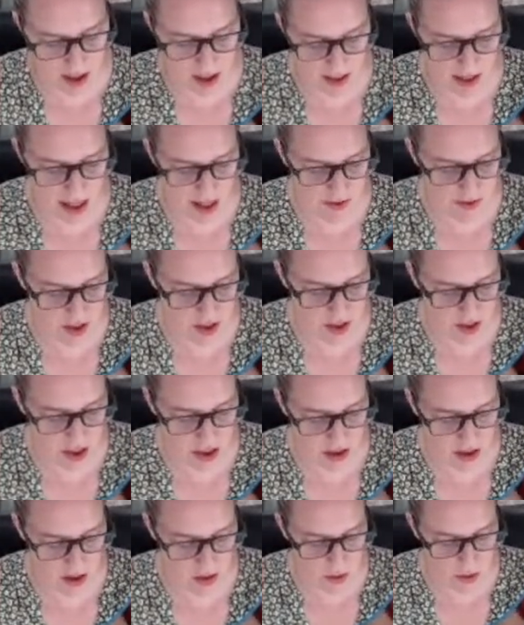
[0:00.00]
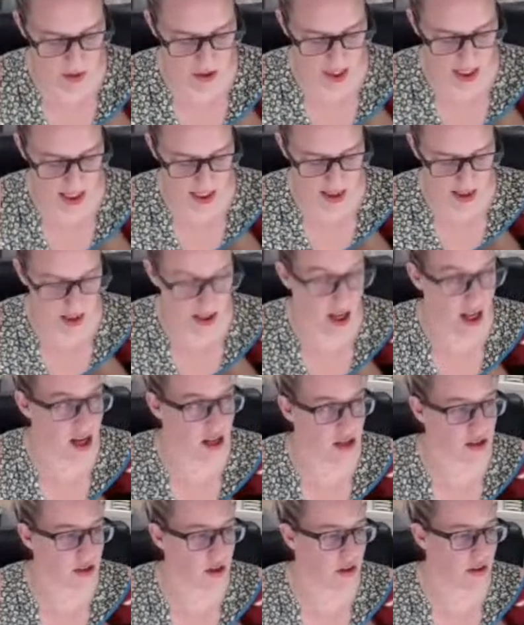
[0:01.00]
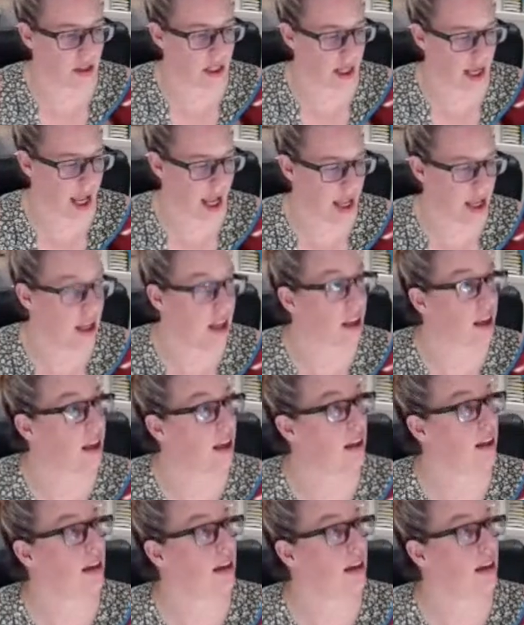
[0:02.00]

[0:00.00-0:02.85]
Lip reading: And then I've just done coordinating colors on the cake,